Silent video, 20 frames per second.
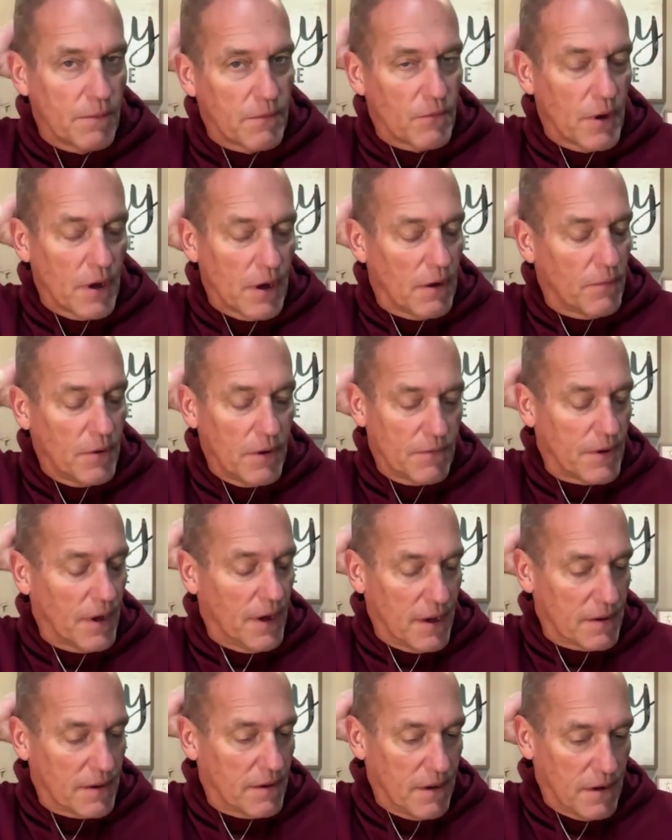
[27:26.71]
I mean, we've
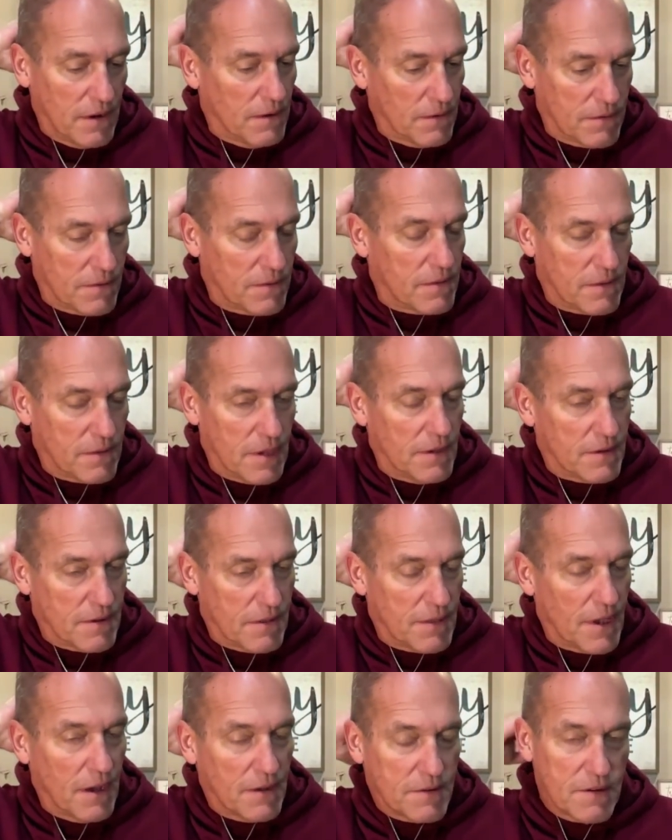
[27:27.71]
got,
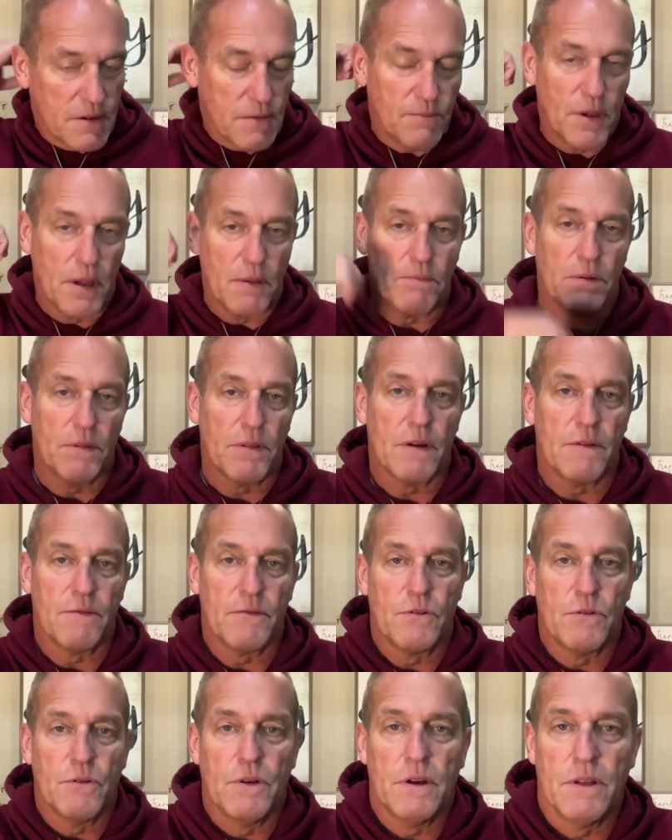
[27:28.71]
tens of thousands of people that
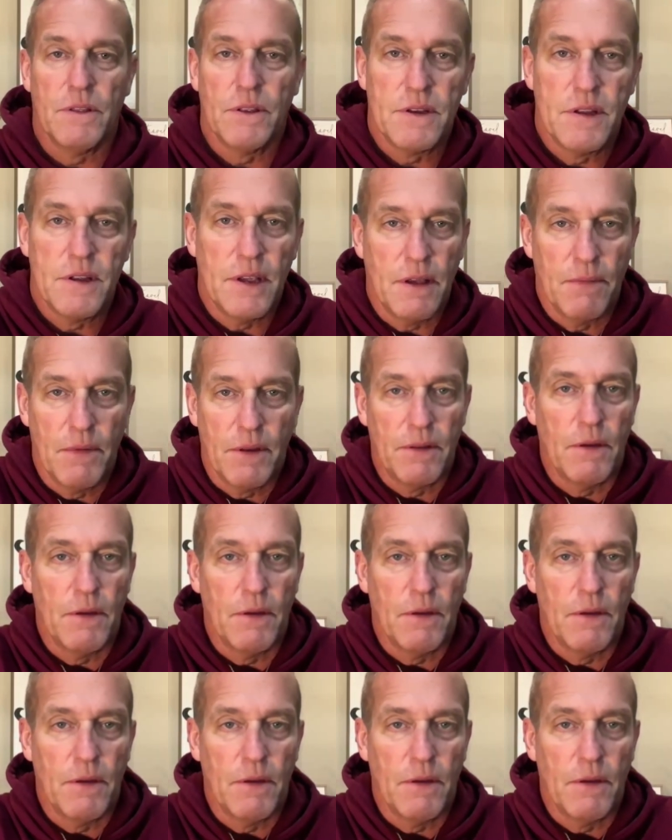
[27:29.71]
have joined on the team,